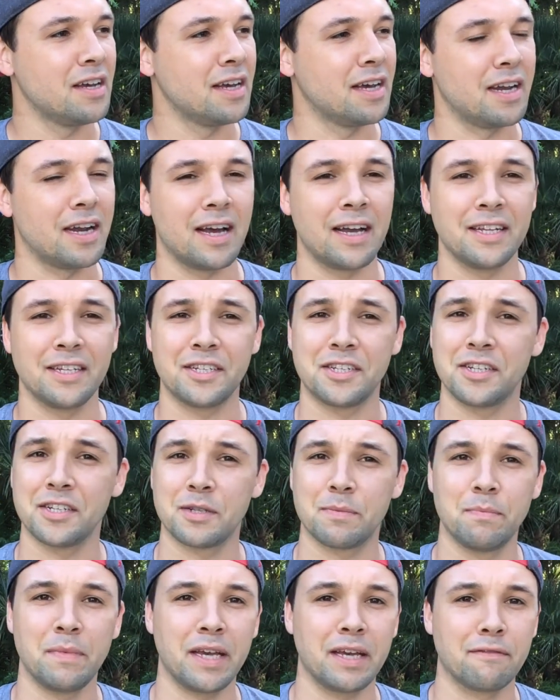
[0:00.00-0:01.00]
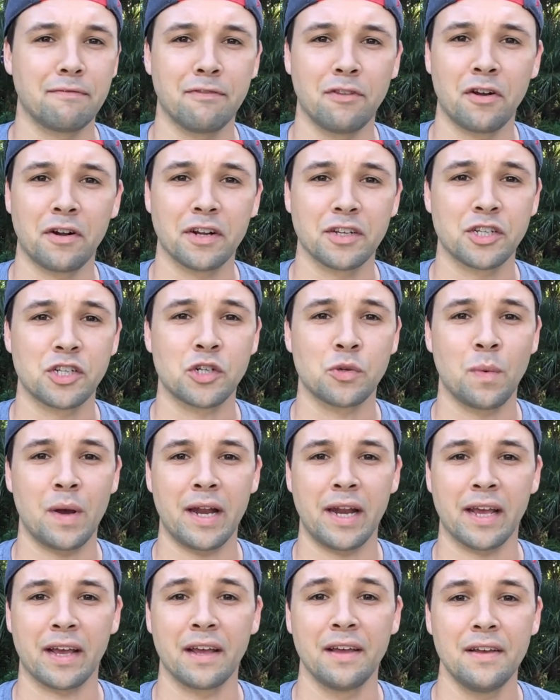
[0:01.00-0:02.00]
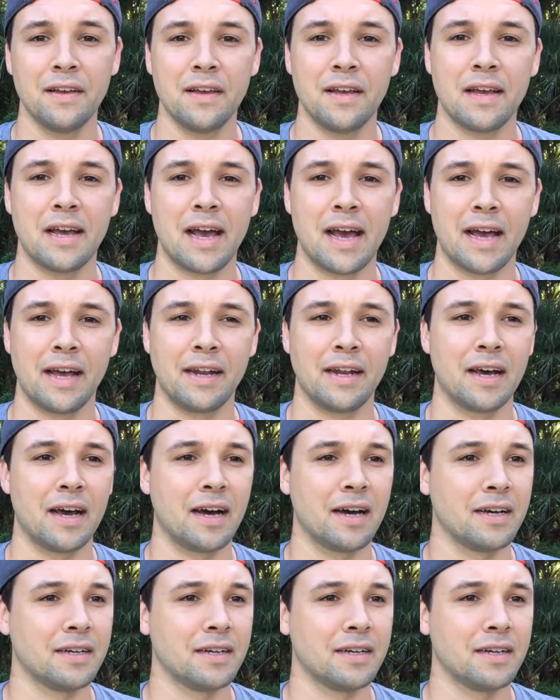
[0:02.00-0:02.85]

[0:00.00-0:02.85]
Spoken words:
and it's just me in Florida sweating and,